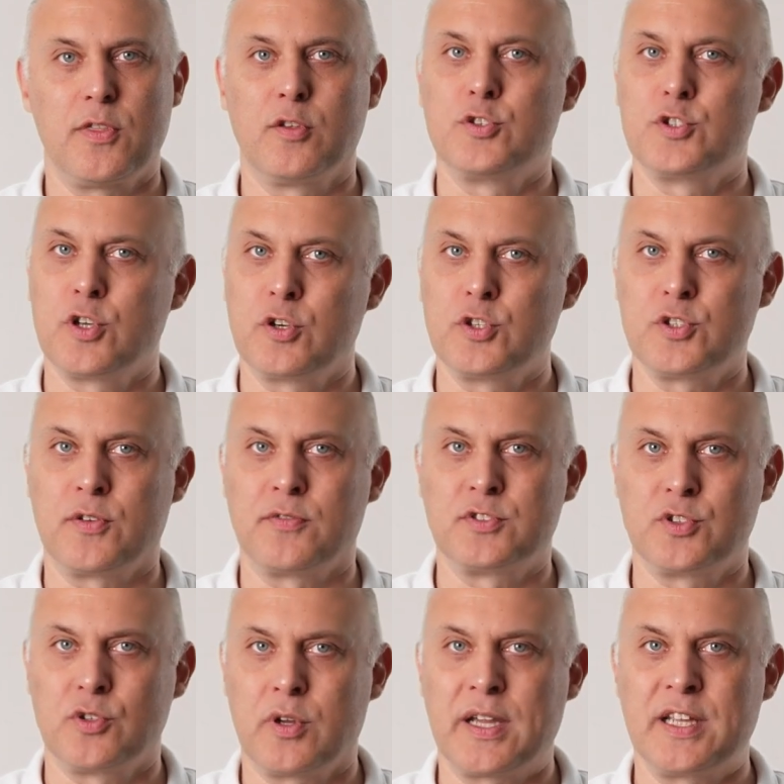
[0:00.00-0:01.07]
the choice of
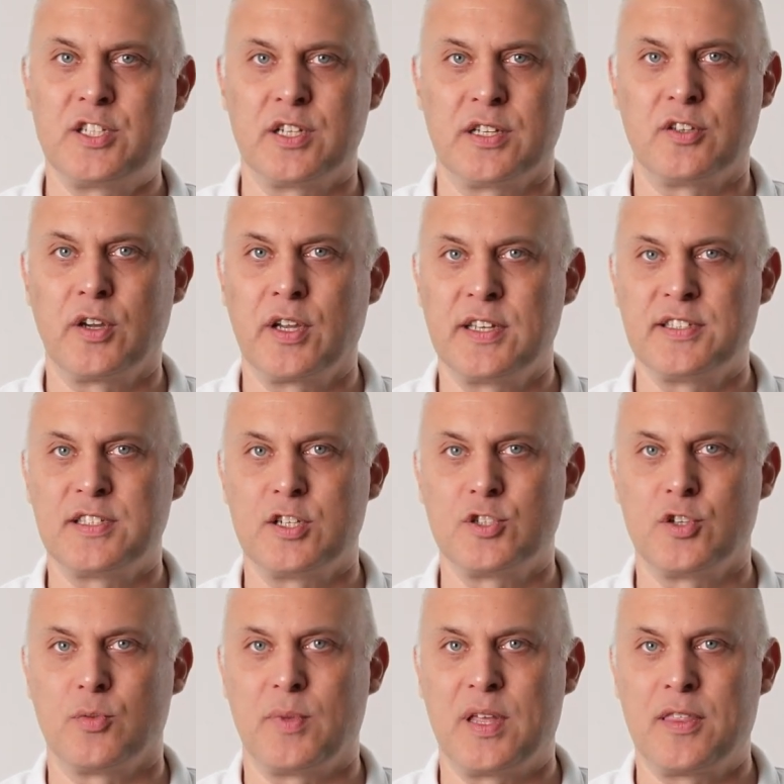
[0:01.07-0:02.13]
storage and
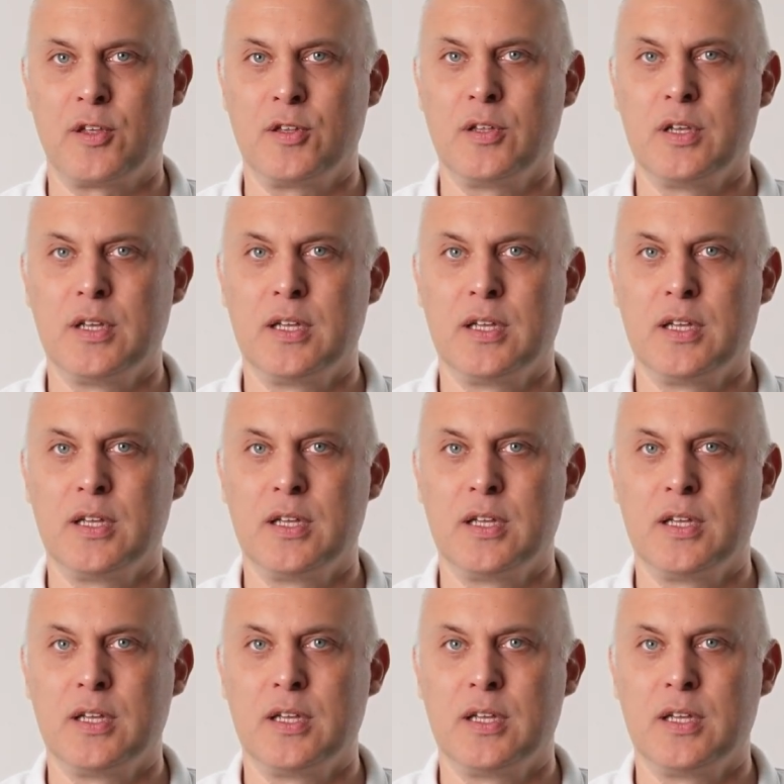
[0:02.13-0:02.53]
organization method